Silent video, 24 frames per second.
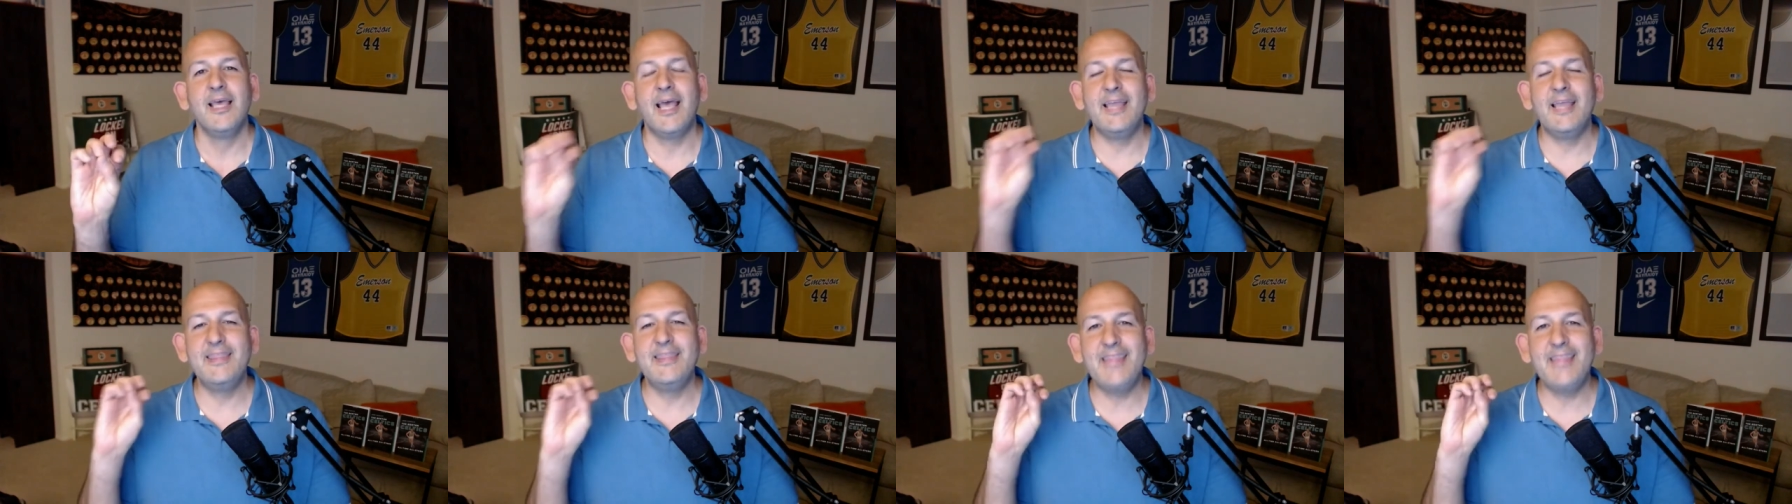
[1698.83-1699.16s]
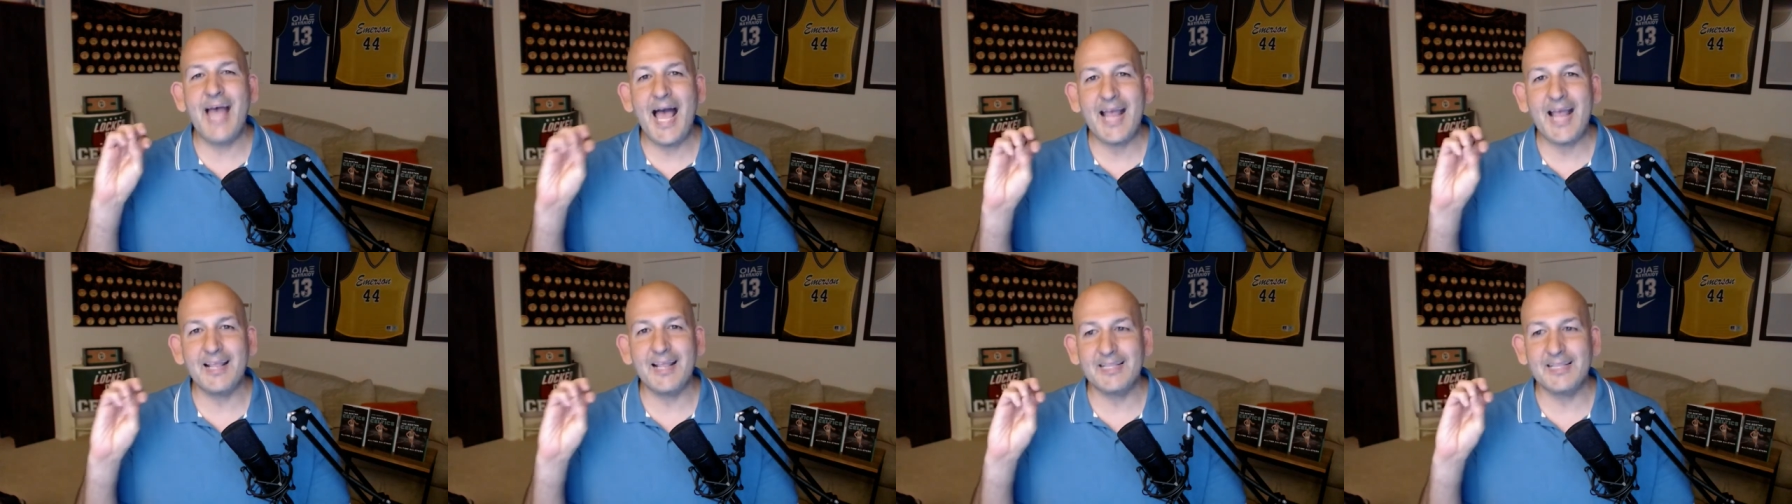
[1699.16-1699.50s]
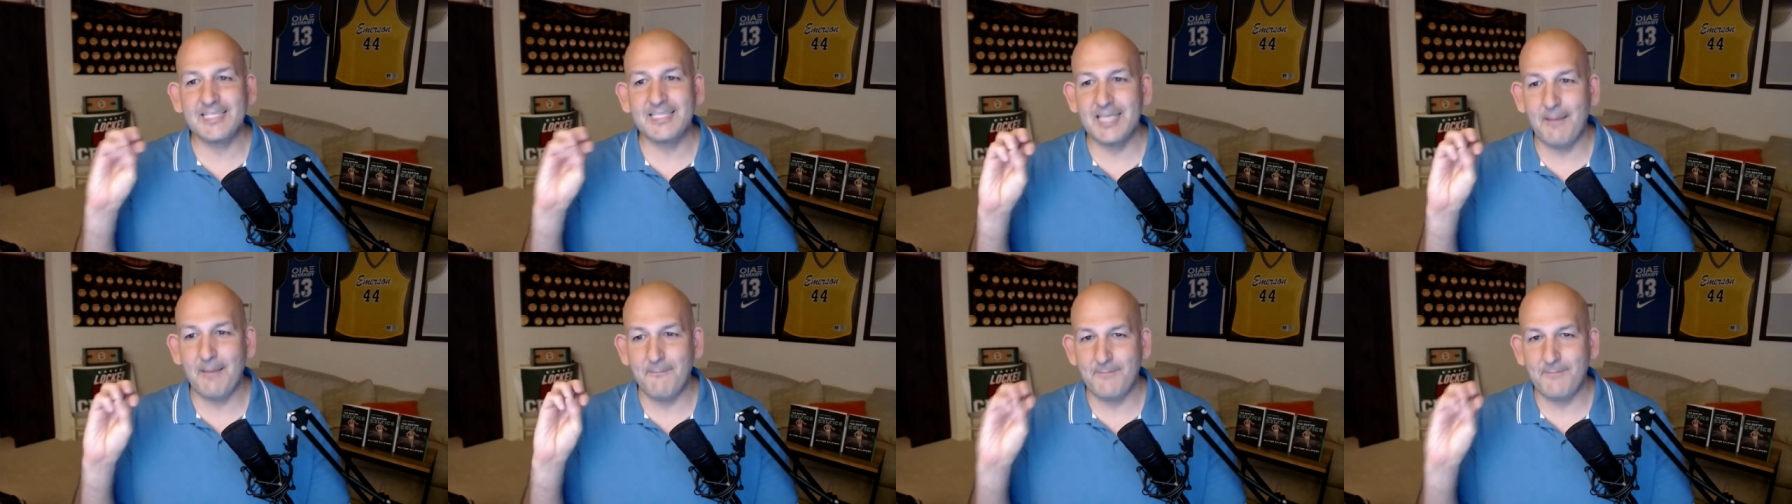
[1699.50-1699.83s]
And that,
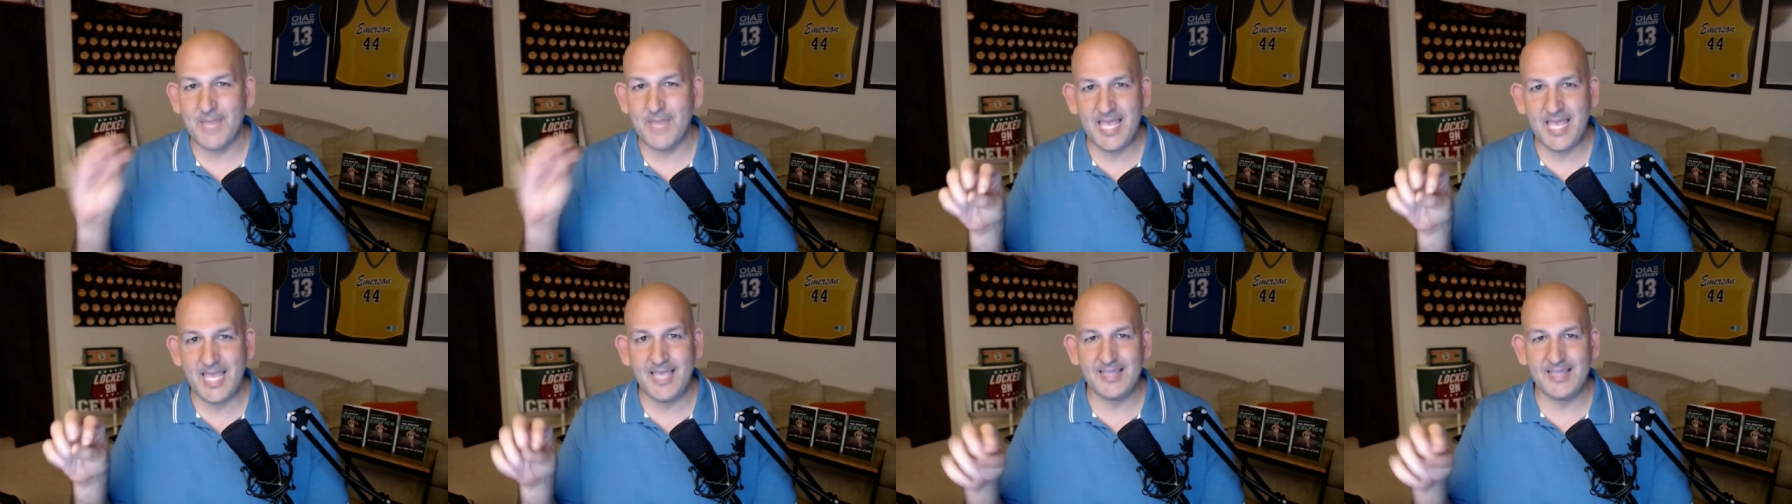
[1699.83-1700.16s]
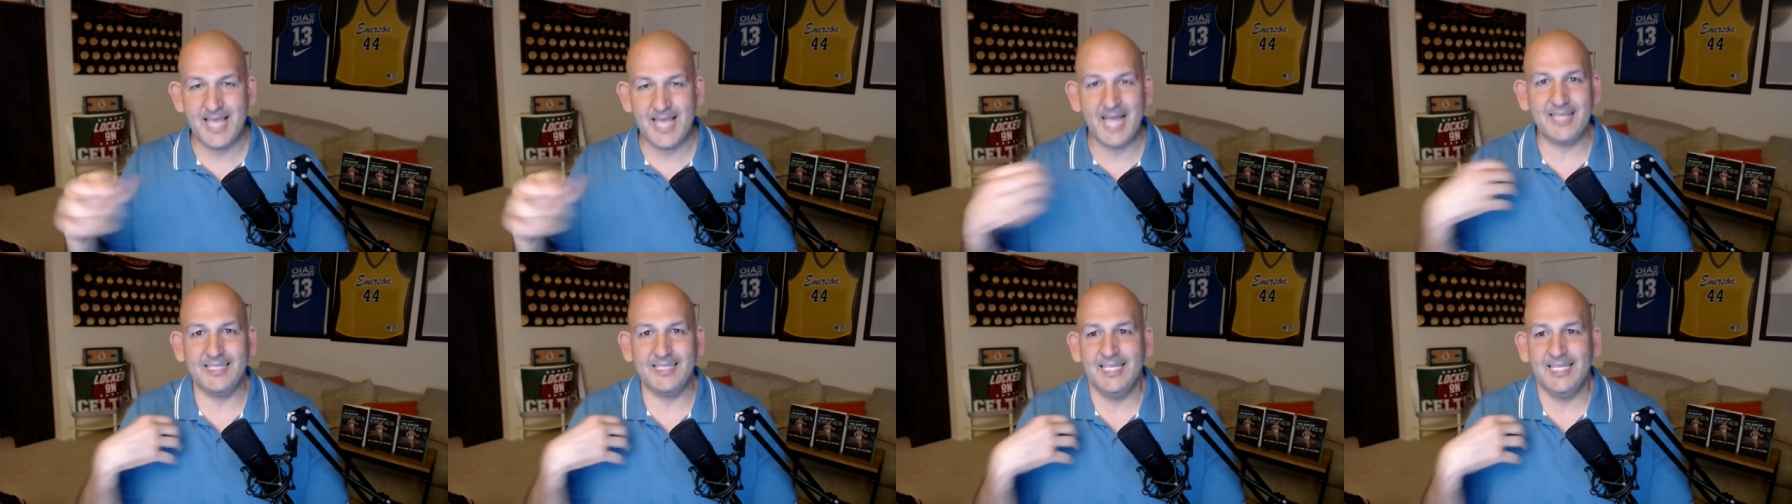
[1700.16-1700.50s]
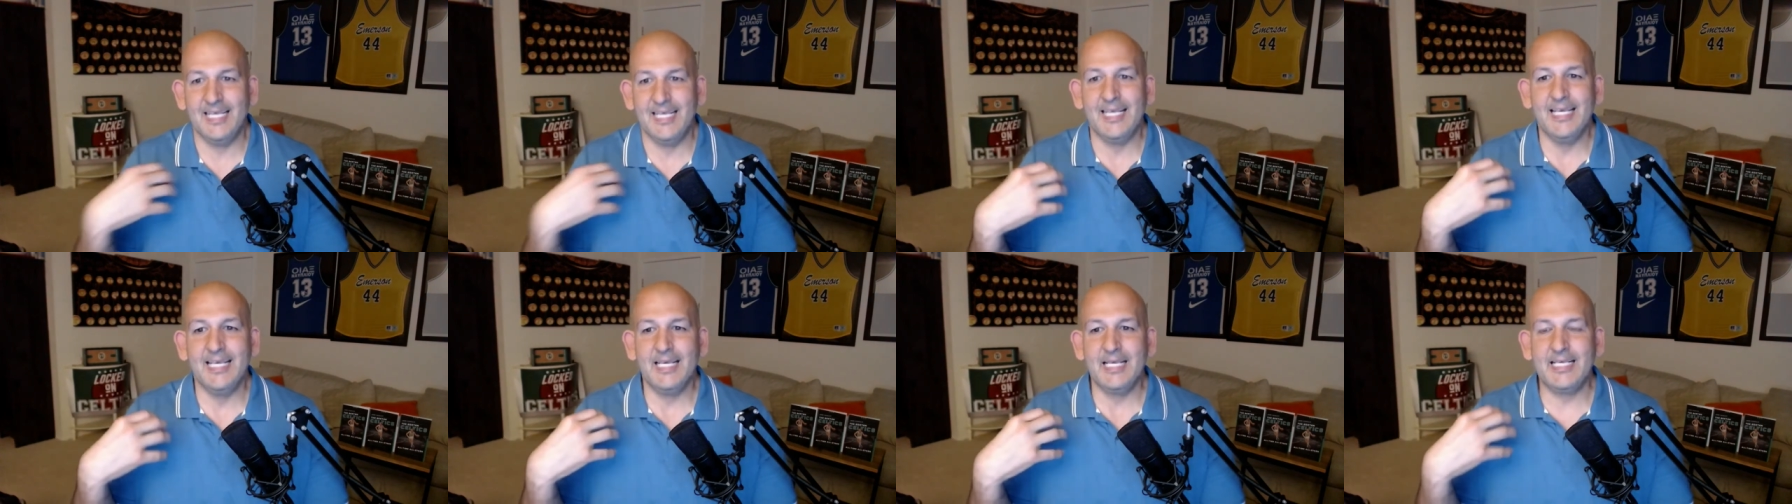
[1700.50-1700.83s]
to me, that
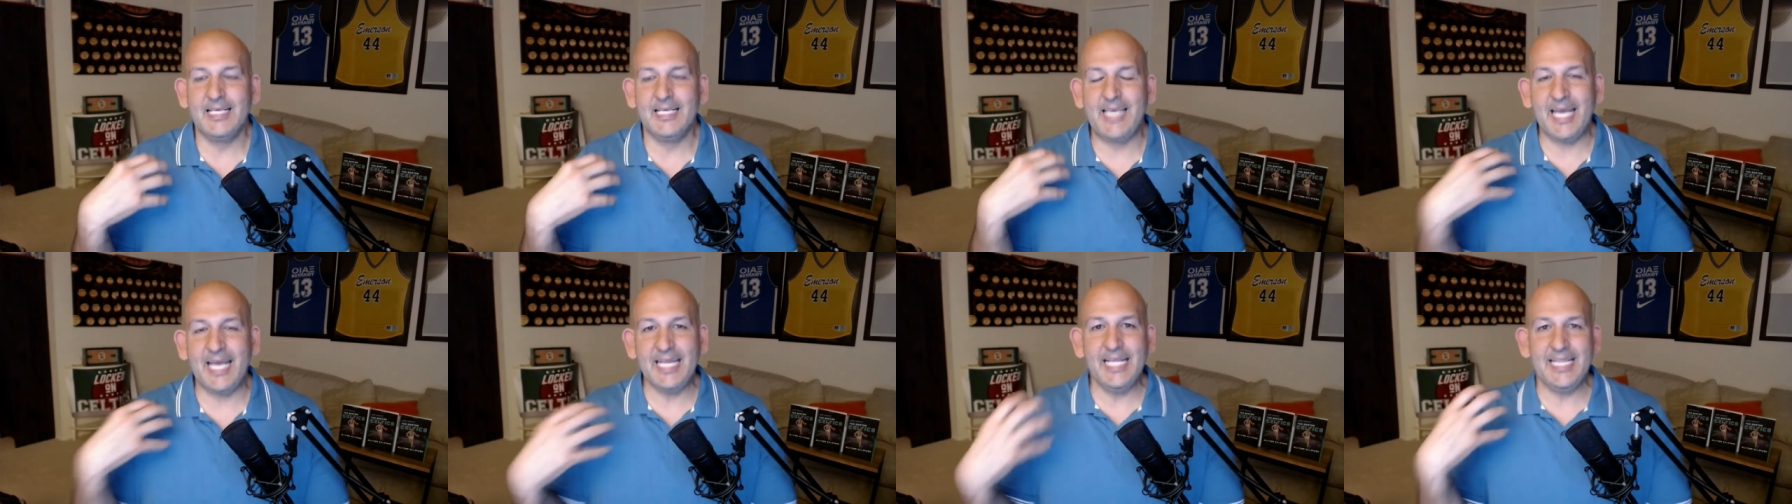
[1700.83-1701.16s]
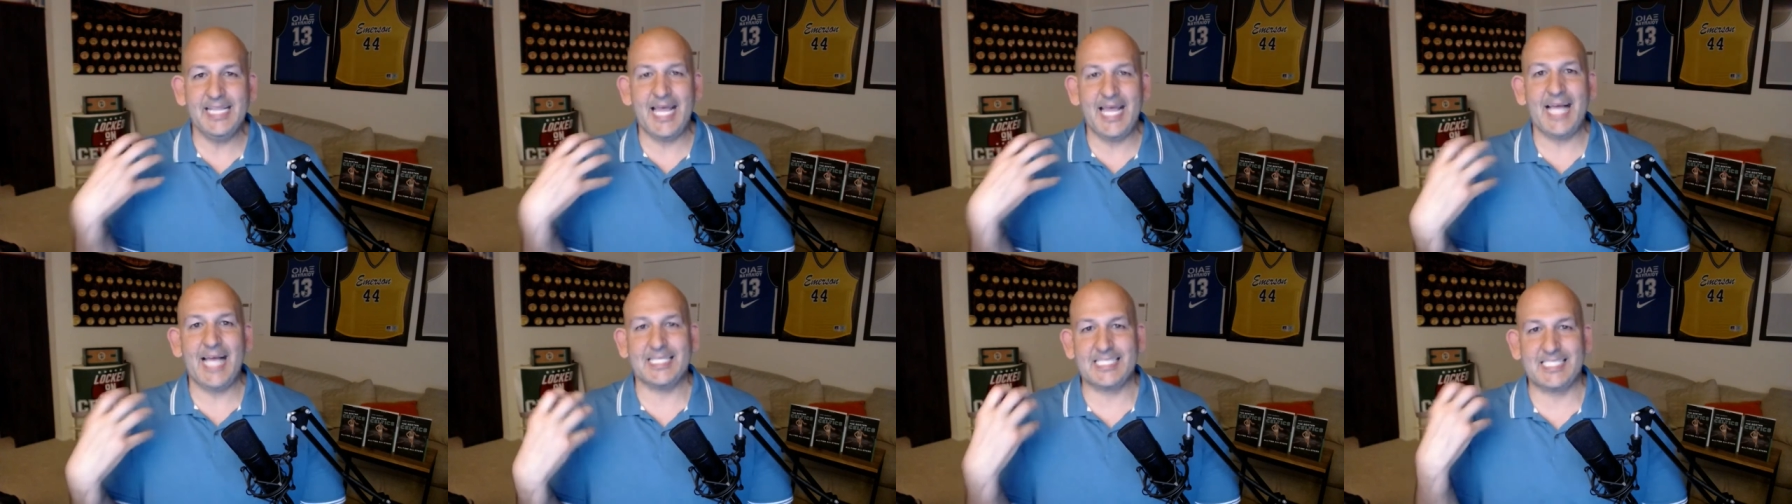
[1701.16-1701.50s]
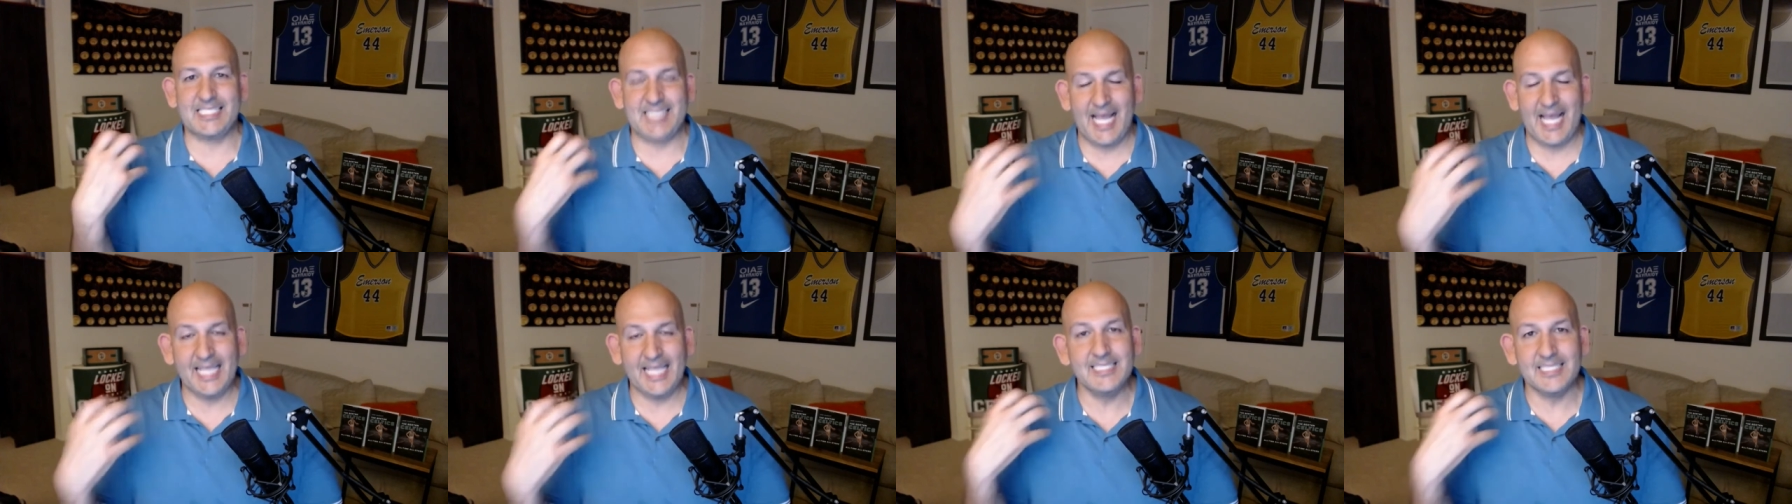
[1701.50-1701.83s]
getting that
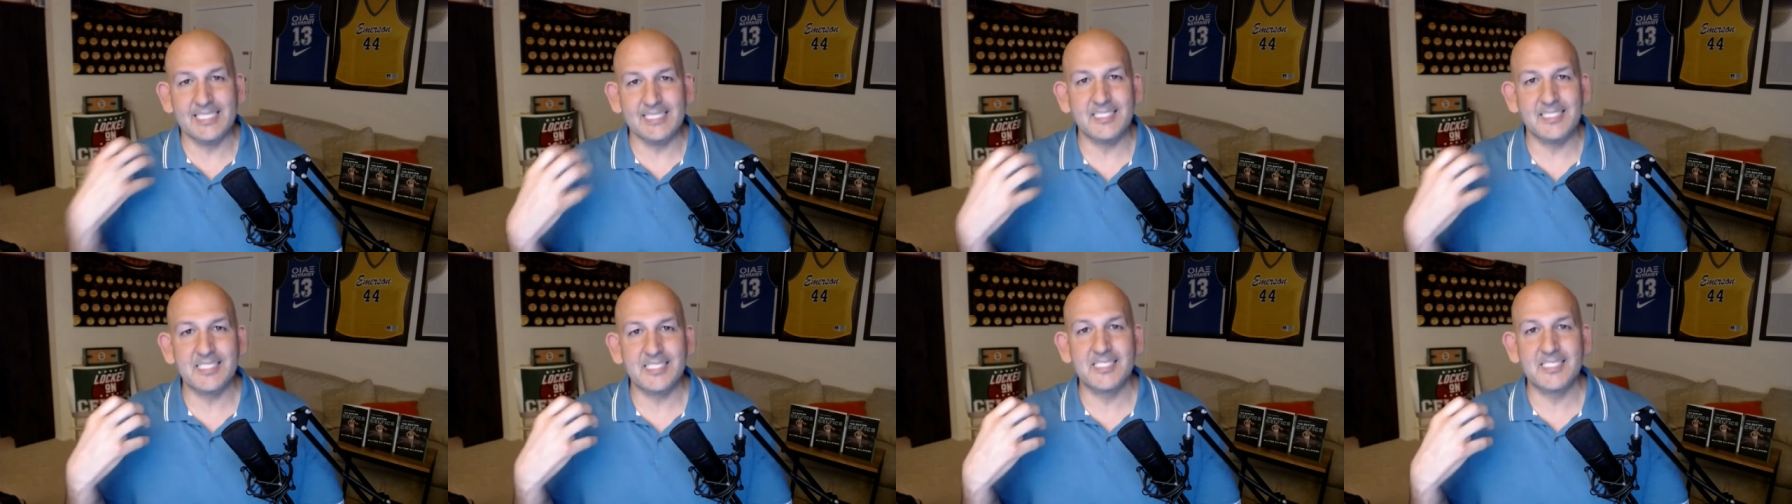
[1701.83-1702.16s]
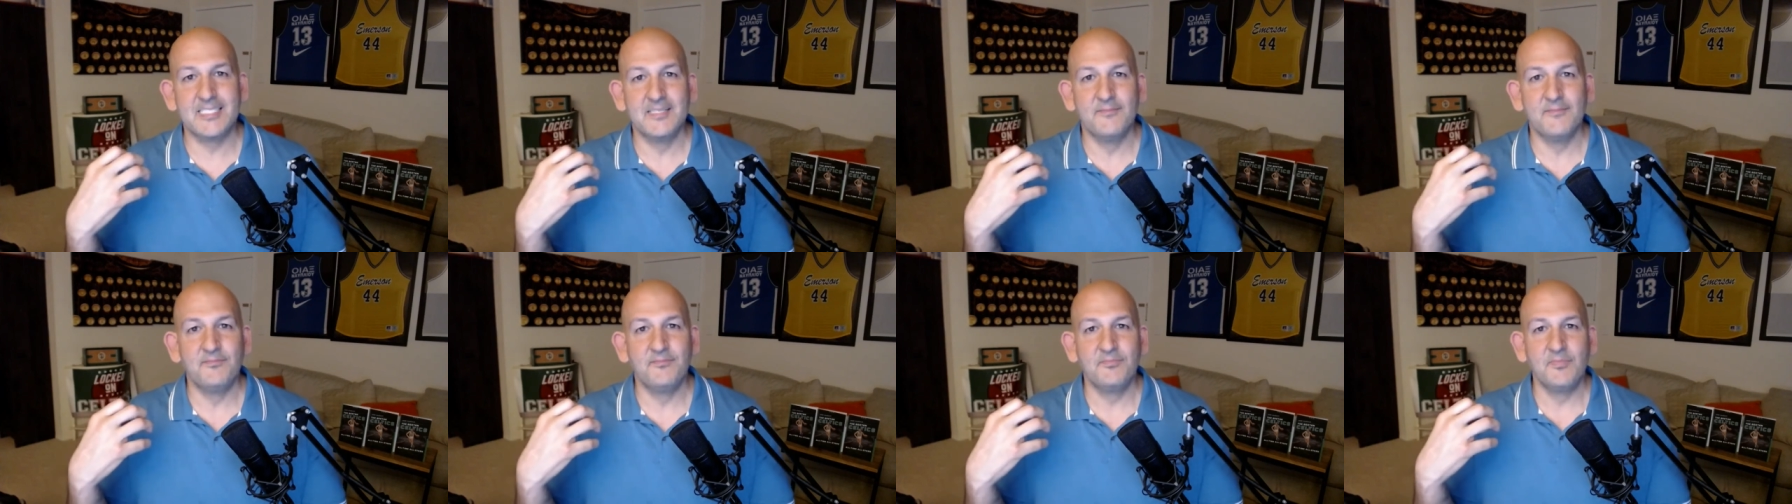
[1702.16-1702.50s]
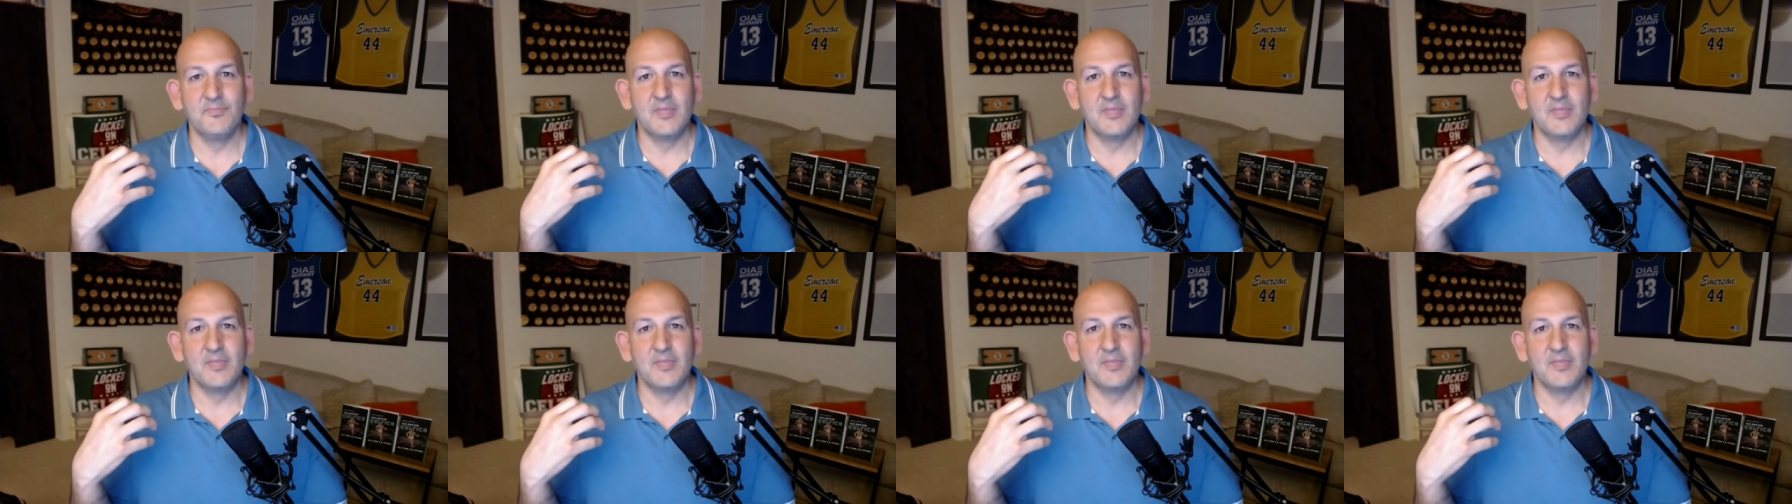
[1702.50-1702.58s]
silence